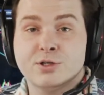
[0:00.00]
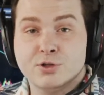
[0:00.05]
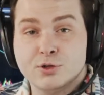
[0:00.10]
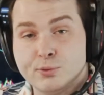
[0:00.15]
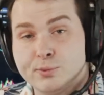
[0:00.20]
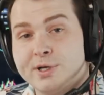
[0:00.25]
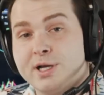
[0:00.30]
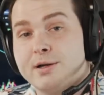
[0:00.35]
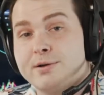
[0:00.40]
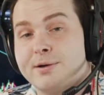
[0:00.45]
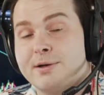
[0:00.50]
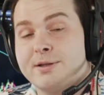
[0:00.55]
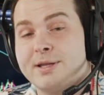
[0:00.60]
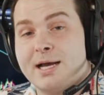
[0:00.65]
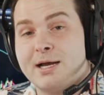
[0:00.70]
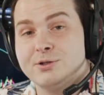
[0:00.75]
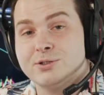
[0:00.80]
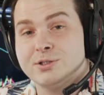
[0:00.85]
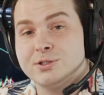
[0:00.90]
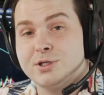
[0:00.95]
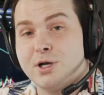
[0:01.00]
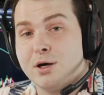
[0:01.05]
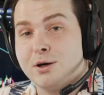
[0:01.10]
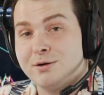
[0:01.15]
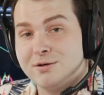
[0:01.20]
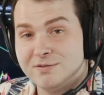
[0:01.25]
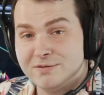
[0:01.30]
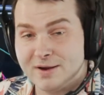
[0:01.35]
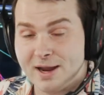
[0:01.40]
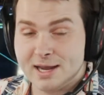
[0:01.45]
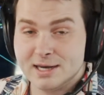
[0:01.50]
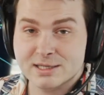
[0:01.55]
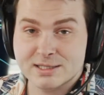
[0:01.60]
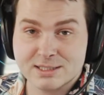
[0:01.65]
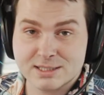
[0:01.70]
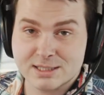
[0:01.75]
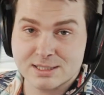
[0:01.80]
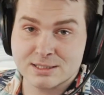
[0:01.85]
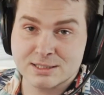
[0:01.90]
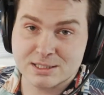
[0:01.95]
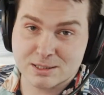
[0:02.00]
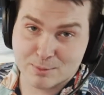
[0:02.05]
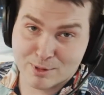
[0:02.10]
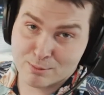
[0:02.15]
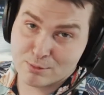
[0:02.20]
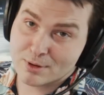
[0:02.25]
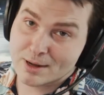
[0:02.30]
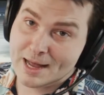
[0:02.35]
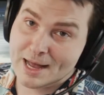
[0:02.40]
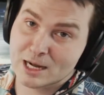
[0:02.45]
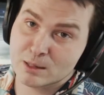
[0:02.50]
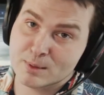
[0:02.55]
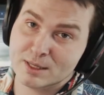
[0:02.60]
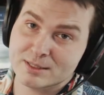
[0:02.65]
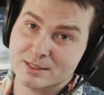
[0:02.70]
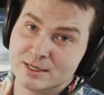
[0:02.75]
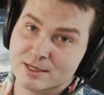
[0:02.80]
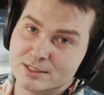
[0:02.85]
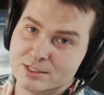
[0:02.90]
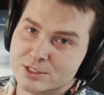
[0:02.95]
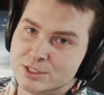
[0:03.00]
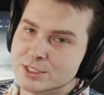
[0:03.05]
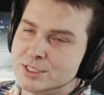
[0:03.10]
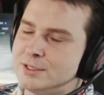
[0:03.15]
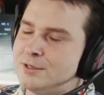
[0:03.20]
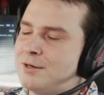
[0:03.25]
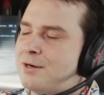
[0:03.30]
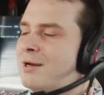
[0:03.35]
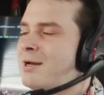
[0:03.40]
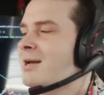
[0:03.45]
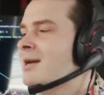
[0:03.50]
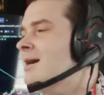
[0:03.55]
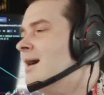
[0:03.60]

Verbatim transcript: and $300,000 fantasies that people had about the end of this year.